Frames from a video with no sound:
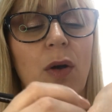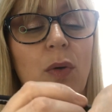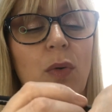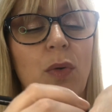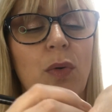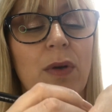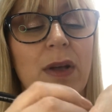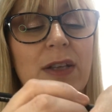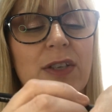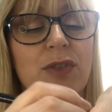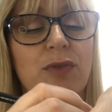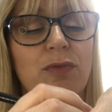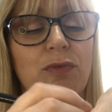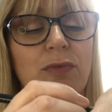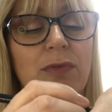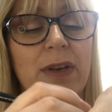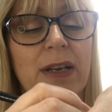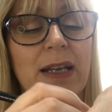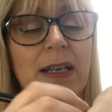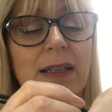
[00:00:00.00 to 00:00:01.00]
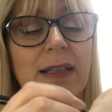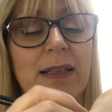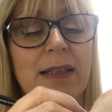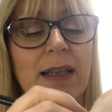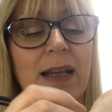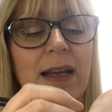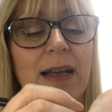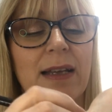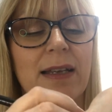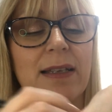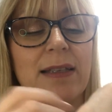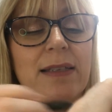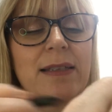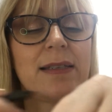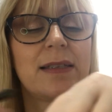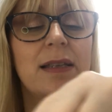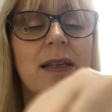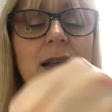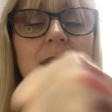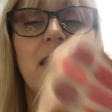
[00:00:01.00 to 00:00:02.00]
Oh, that's really
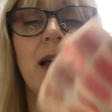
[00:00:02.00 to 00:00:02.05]
nice.